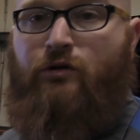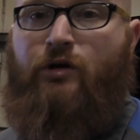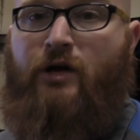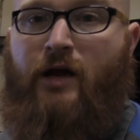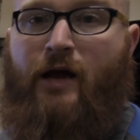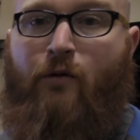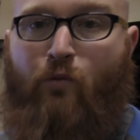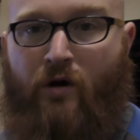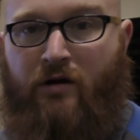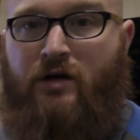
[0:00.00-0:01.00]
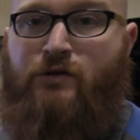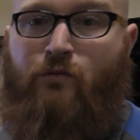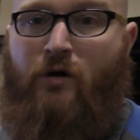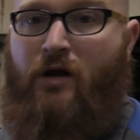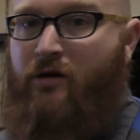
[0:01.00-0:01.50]
you're looking at and what does
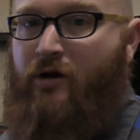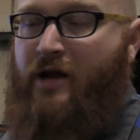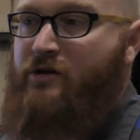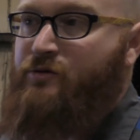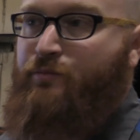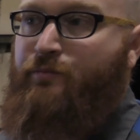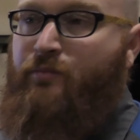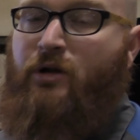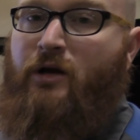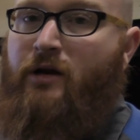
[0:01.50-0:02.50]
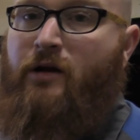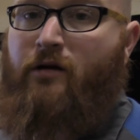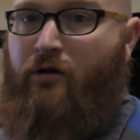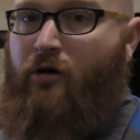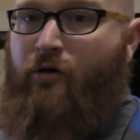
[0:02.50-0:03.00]
what. You can't just plug it in
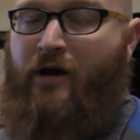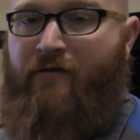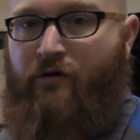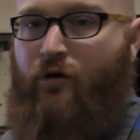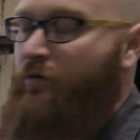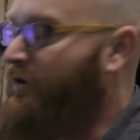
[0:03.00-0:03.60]
and go. You have to know